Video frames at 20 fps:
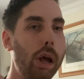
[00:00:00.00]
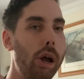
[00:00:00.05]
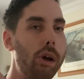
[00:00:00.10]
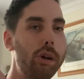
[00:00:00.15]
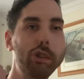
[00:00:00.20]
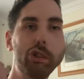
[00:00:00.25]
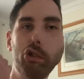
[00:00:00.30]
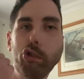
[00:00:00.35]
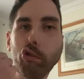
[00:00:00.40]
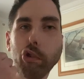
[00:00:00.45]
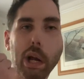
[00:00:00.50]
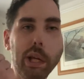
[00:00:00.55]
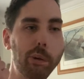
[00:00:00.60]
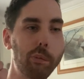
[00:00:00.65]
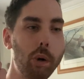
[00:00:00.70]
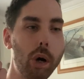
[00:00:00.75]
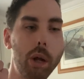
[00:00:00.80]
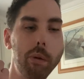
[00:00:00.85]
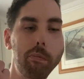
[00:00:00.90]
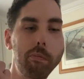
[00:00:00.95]
Strike
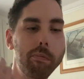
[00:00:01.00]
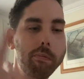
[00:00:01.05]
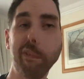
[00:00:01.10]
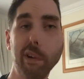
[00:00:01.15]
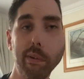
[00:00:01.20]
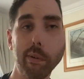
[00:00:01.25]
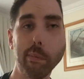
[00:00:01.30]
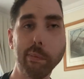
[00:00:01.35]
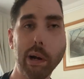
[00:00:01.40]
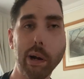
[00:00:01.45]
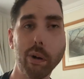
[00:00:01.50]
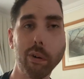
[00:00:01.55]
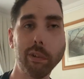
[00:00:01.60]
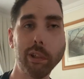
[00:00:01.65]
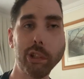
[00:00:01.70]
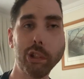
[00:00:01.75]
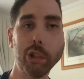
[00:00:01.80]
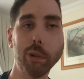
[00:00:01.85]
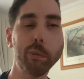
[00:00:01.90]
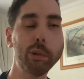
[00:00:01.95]
one. Favorite Power
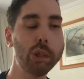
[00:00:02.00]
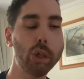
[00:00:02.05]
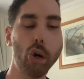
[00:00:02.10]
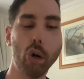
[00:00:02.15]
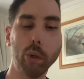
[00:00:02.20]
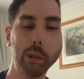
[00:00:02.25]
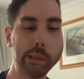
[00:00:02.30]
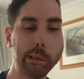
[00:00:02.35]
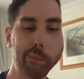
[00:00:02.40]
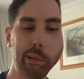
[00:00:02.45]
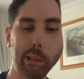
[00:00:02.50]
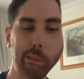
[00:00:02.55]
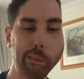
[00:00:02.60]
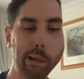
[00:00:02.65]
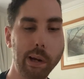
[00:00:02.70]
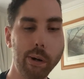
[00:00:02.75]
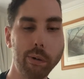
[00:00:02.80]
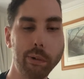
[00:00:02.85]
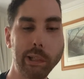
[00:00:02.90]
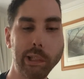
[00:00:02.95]
Ranger was always the Pink
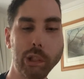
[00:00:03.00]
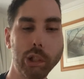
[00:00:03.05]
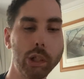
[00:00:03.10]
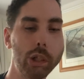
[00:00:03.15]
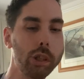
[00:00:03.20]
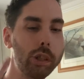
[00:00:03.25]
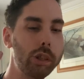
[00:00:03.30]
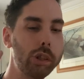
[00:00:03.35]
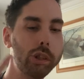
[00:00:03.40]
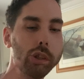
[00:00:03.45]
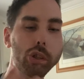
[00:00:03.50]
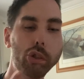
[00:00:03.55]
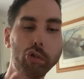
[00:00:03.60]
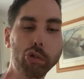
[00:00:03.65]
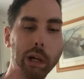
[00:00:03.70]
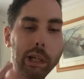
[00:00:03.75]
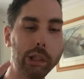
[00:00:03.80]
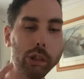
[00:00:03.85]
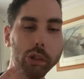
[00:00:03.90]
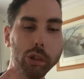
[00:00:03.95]
Power Ranger.
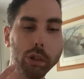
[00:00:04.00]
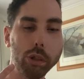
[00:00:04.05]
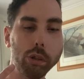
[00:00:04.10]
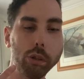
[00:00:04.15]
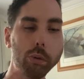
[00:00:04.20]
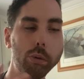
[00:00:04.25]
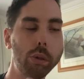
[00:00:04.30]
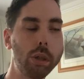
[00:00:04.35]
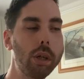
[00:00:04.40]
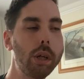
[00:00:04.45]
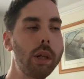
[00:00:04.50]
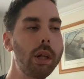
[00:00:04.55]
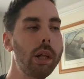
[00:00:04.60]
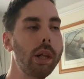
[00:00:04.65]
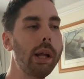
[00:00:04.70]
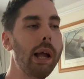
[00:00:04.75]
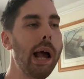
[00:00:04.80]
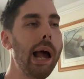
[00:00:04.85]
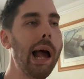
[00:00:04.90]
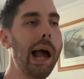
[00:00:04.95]
Strike two.
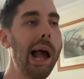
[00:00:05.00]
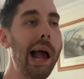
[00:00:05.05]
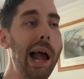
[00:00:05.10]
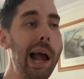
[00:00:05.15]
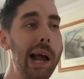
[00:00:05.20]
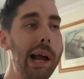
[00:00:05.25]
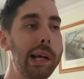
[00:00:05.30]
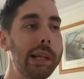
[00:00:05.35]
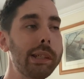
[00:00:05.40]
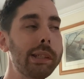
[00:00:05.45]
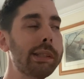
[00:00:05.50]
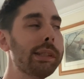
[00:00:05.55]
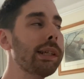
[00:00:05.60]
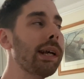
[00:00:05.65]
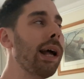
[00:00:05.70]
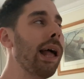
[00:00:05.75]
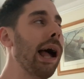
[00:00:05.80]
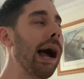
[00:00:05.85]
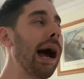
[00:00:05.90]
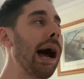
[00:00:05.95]
And
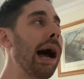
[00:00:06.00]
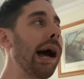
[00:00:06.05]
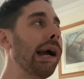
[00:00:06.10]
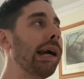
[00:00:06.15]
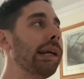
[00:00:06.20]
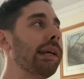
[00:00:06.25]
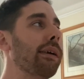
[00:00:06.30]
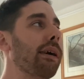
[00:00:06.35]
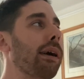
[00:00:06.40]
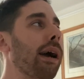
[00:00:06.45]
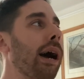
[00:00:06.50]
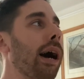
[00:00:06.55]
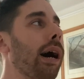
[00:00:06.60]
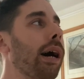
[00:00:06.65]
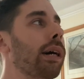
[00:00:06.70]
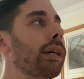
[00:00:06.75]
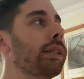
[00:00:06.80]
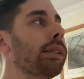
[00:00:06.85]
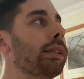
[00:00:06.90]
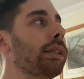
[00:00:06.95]
I
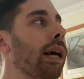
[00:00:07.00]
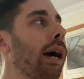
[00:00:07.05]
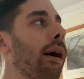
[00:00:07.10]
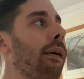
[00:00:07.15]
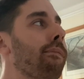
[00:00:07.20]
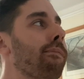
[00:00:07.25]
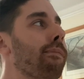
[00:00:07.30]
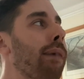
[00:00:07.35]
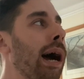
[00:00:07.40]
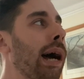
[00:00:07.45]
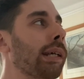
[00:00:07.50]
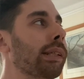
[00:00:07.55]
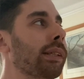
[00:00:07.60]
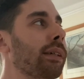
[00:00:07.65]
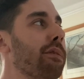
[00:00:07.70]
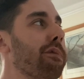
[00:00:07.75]
had a massive